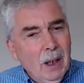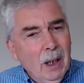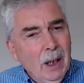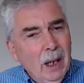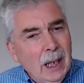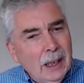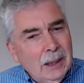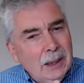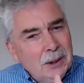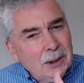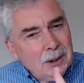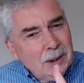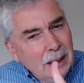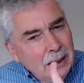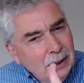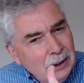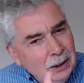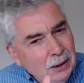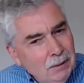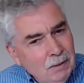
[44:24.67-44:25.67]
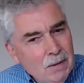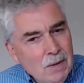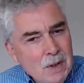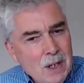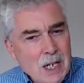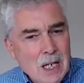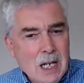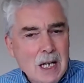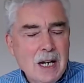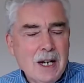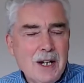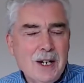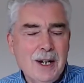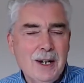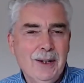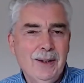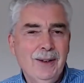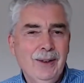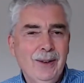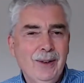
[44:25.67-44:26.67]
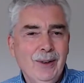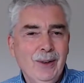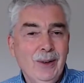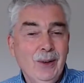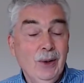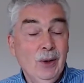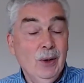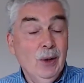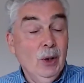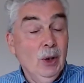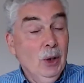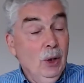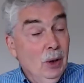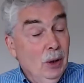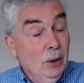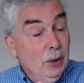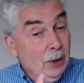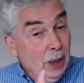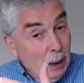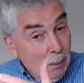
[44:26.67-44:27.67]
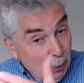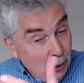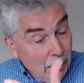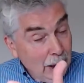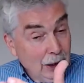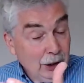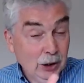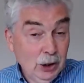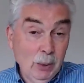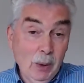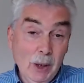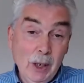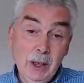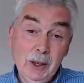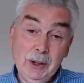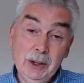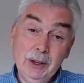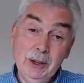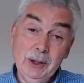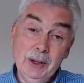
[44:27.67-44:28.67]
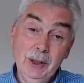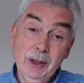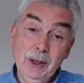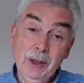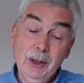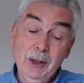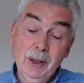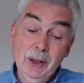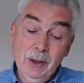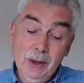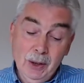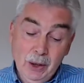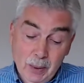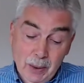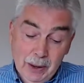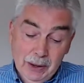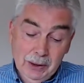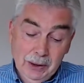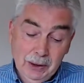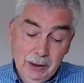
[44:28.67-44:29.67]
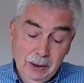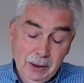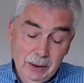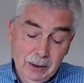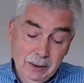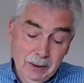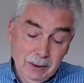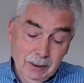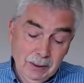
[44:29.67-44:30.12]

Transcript: and a sense of need they bring us to ask the question.